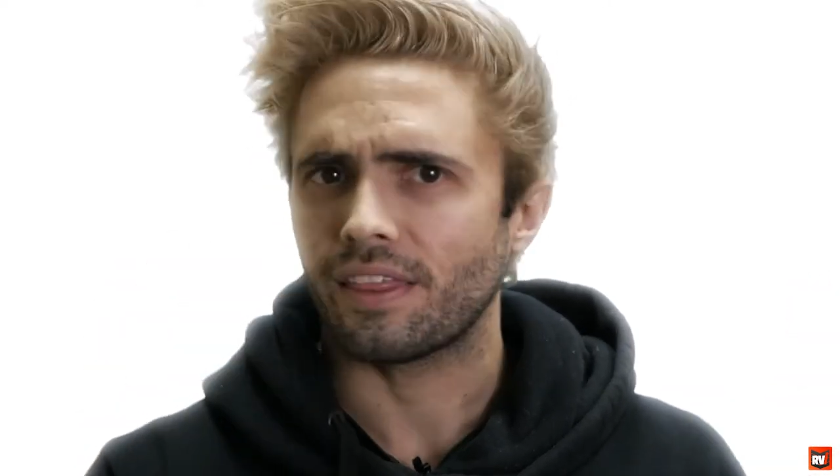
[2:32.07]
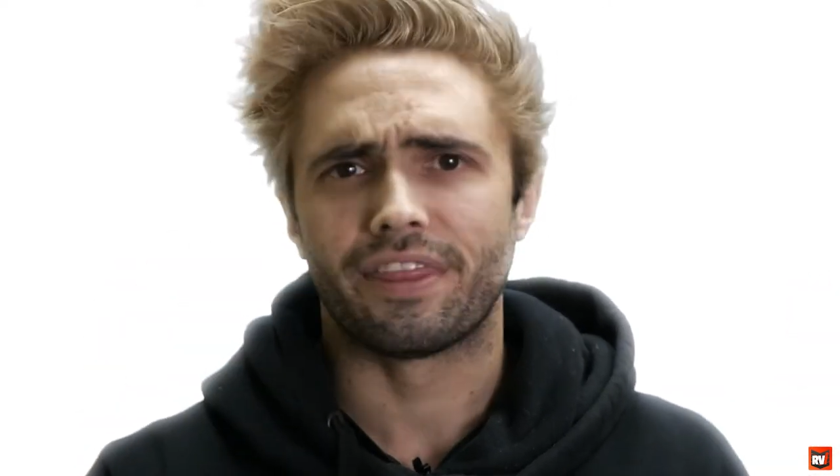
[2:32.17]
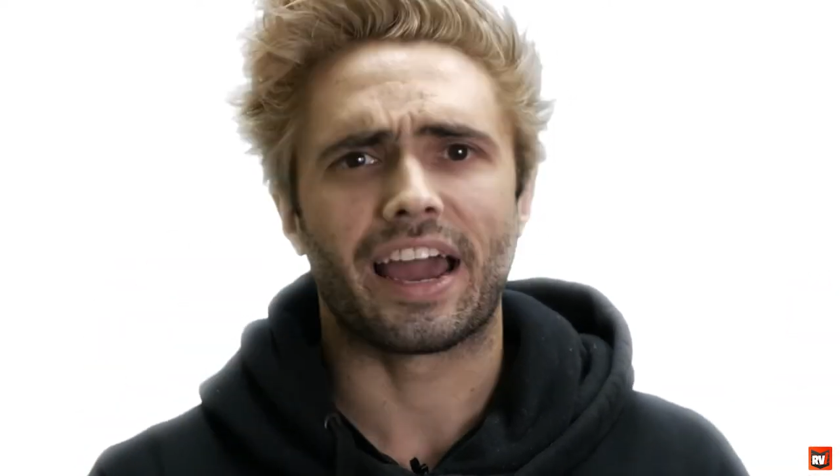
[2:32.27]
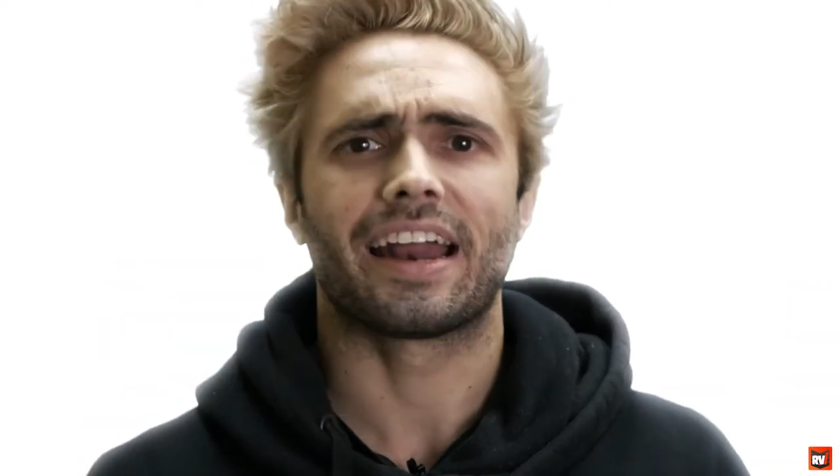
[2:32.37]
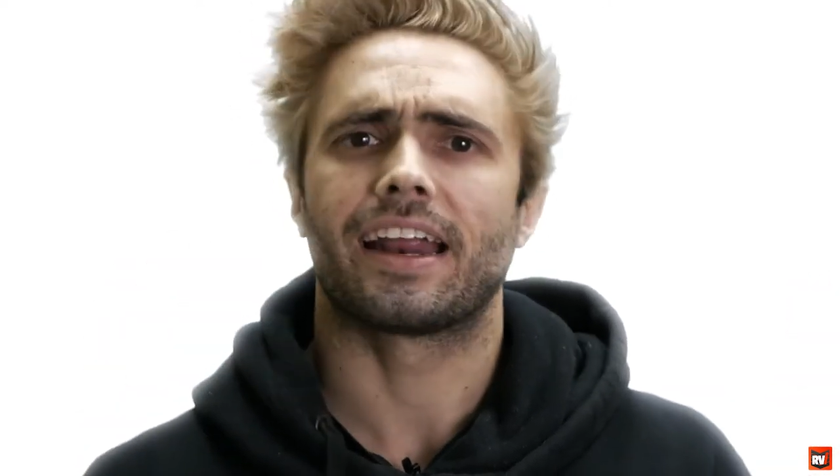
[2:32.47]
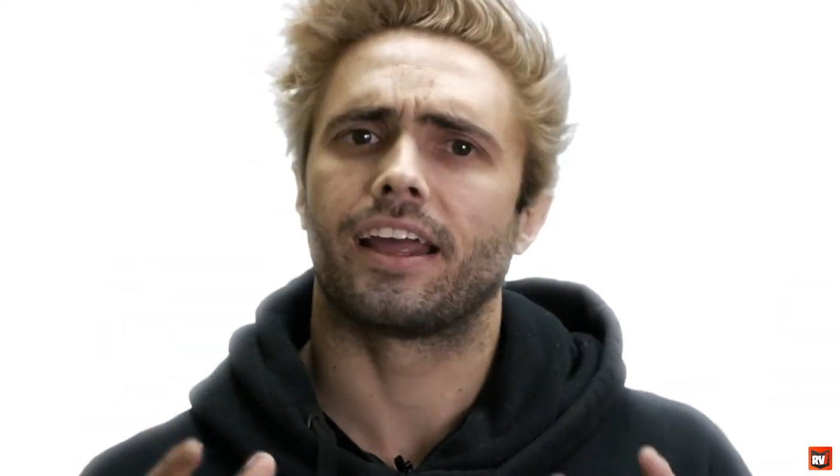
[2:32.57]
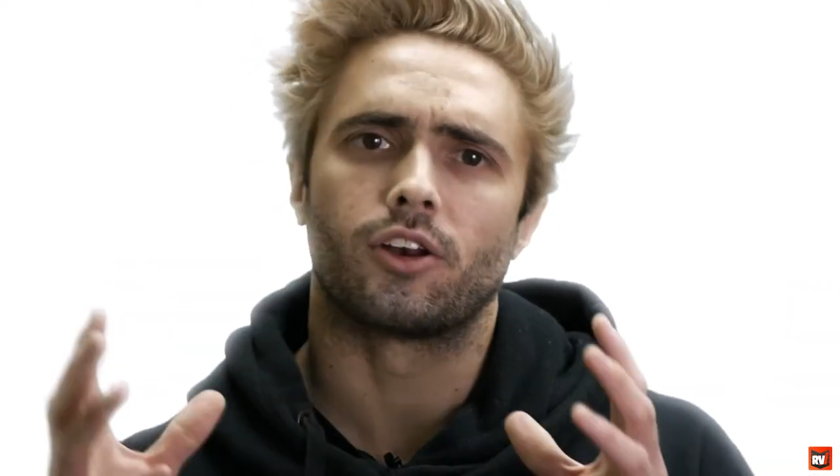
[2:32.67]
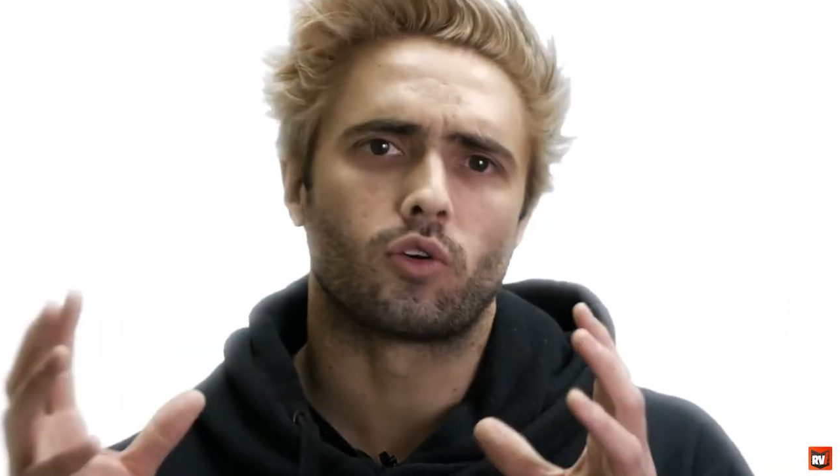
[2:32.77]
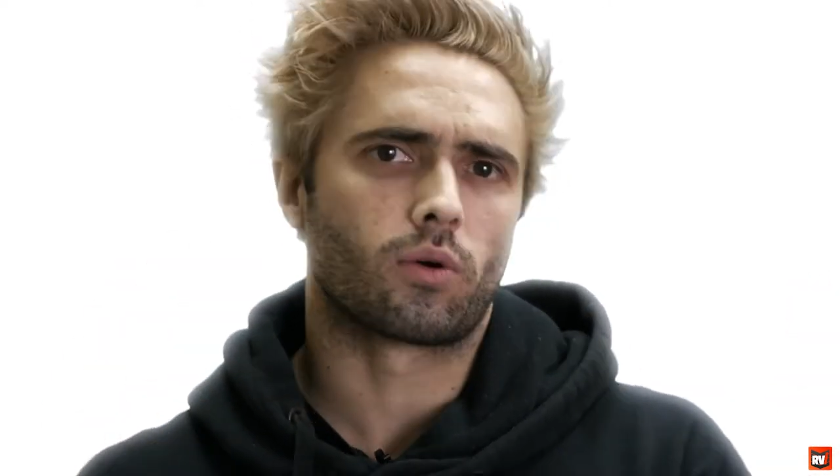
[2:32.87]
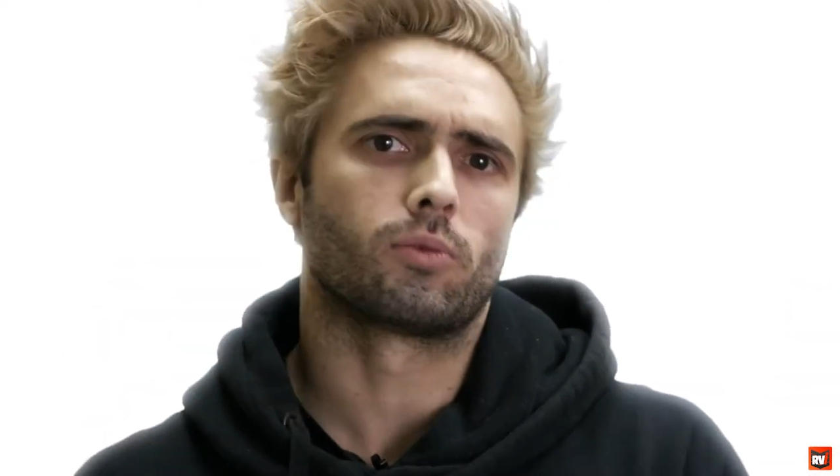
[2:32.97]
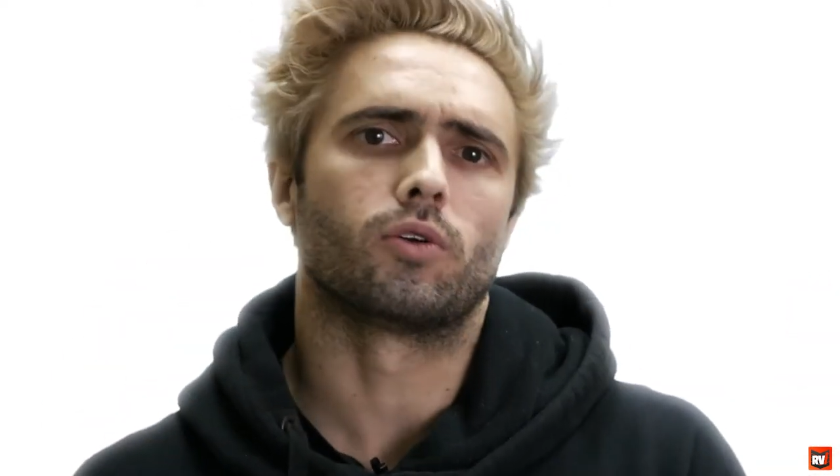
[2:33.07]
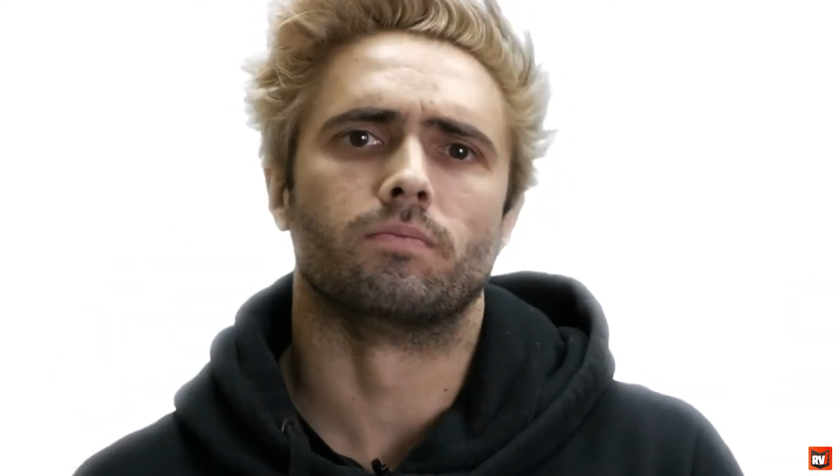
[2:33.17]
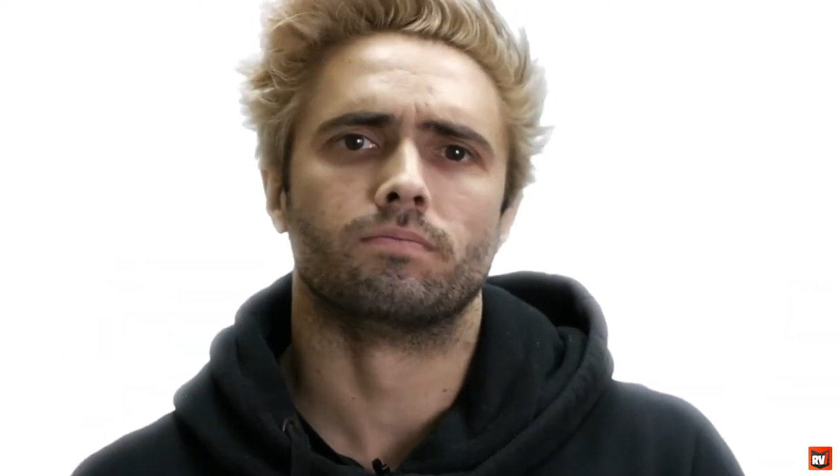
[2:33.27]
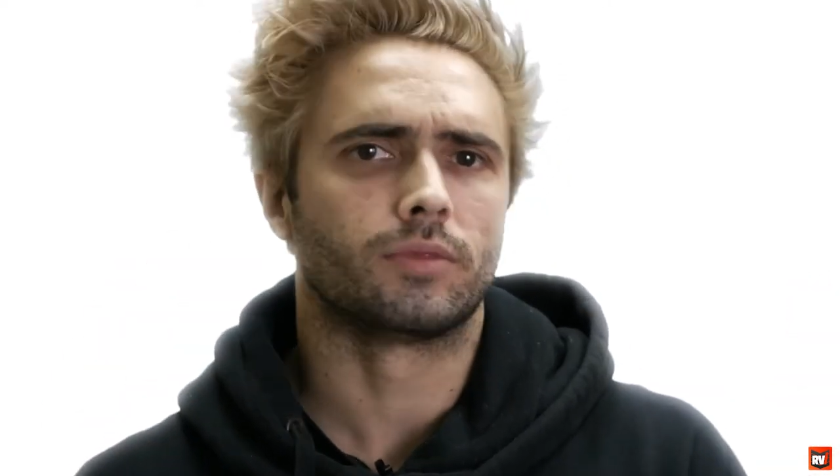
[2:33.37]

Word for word: that and a normal,